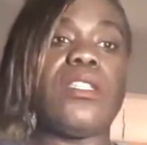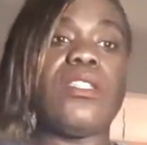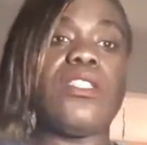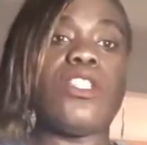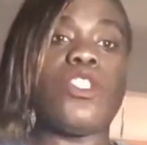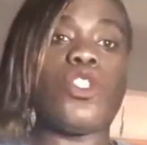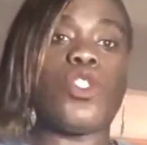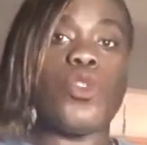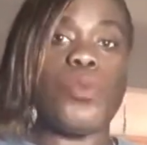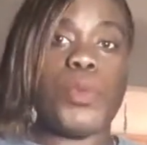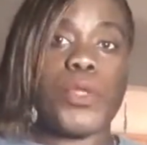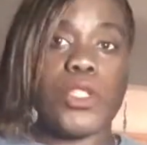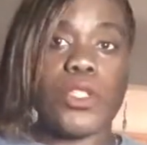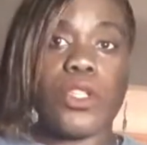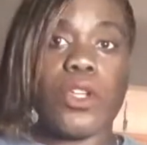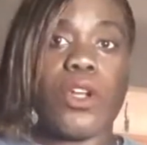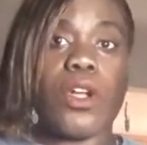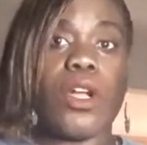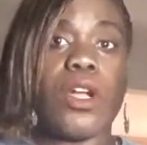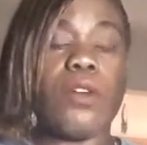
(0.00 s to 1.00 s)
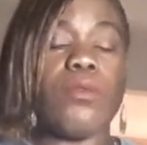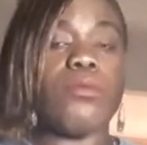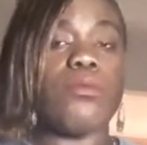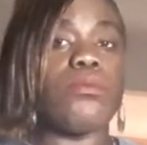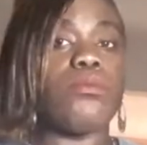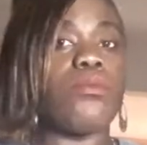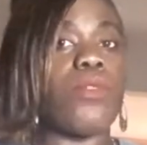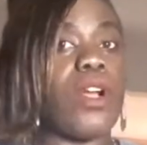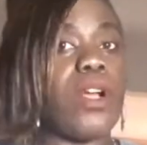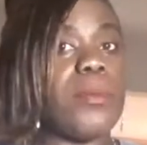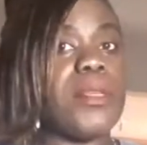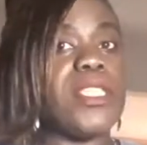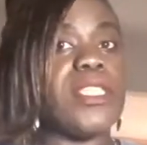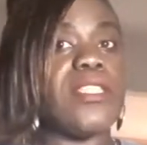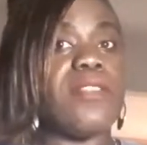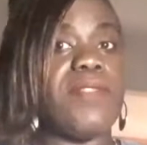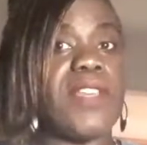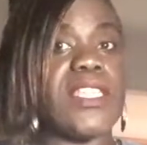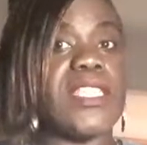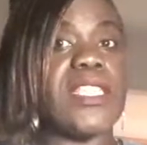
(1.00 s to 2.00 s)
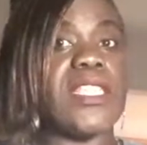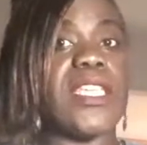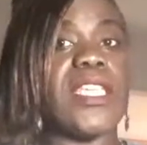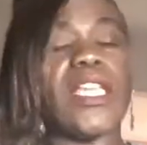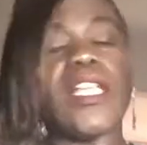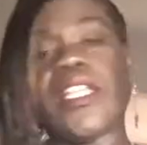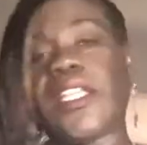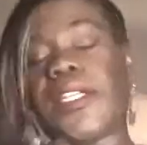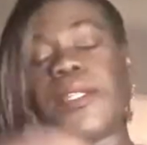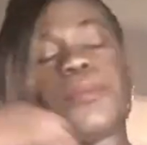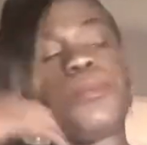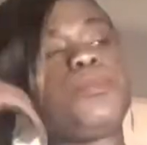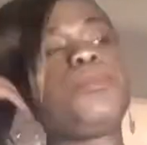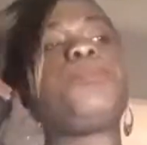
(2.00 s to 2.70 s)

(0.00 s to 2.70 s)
the superstar Robert Sylvester Kelly.